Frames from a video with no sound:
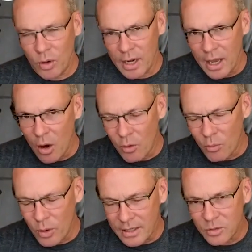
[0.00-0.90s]
when
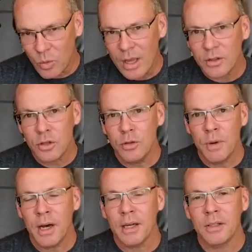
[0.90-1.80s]
I sweat
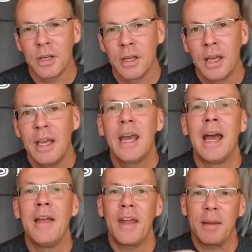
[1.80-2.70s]
too much
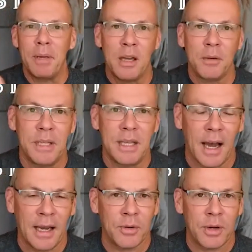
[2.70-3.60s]
and then I become
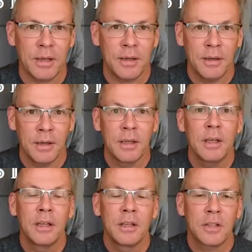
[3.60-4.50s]
dehydrated?
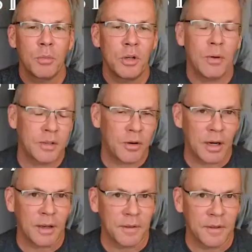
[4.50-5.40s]
Someone who has
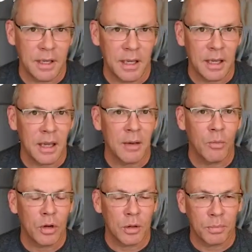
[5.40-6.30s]
chronic fatigue
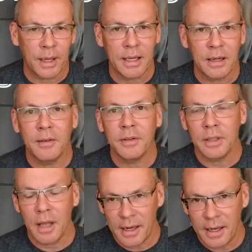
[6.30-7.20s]
will complain of
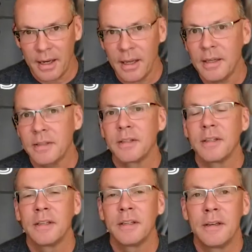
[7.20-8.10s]
a lot of headaches.
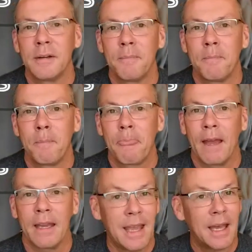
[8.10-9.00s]

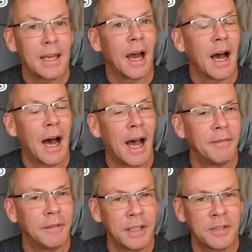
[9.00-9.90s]
Again,
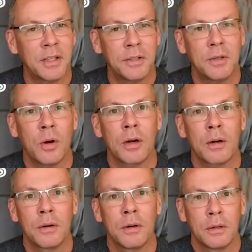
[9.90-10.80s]
I've listened to
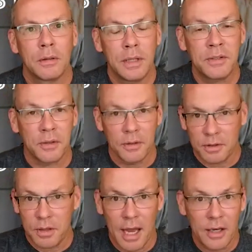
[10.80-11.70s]
our
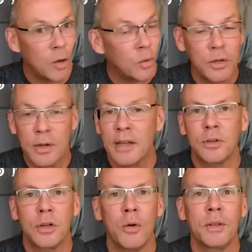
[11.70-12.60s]
listeners. I know what you
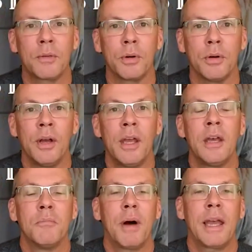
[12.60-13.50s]
guys are going through.
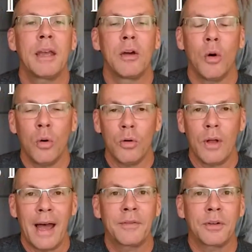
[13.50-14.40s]
My
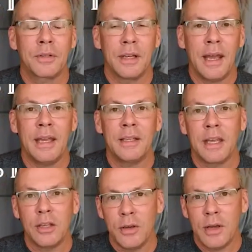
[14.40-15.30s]
goal after today
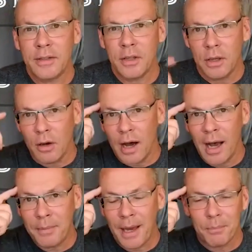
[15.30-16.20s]
is that you guys can go,
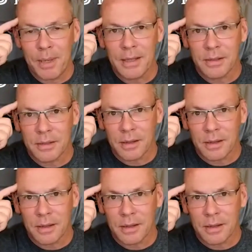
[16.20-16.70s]
I'm not being